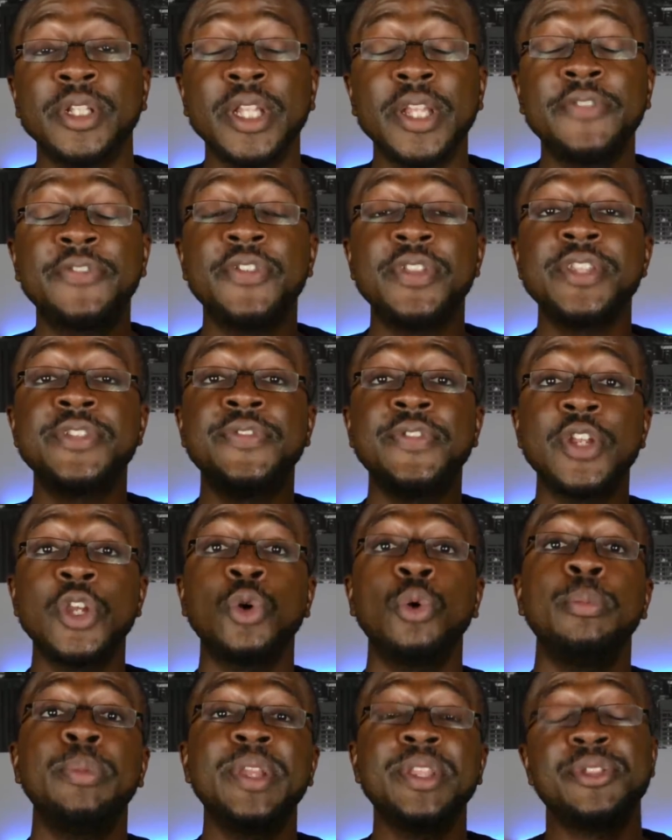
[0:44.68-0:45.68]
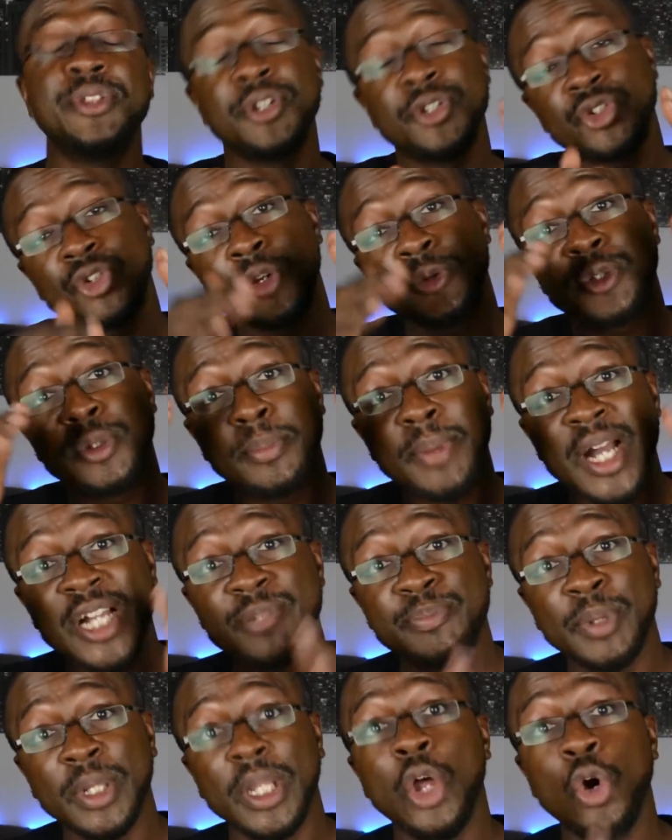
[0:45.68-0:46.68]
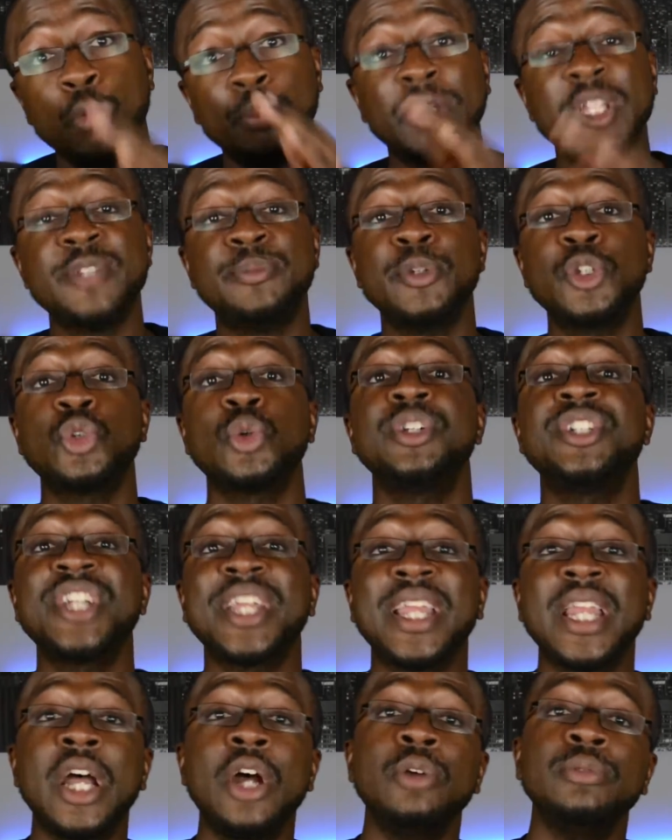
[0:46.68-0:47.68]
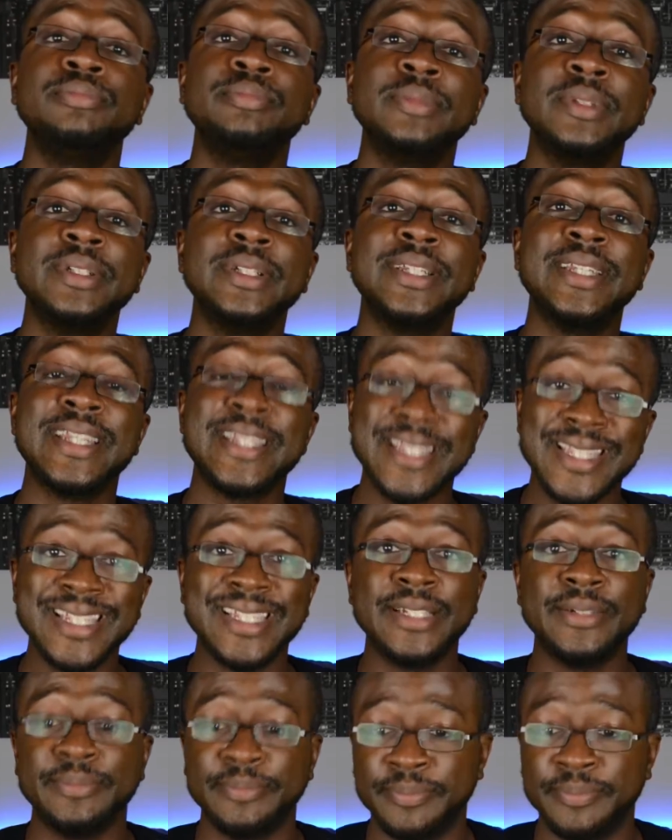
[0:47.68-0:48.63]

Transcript: link for this video will be in the description box below. Please be sure to check it out. Let's get it.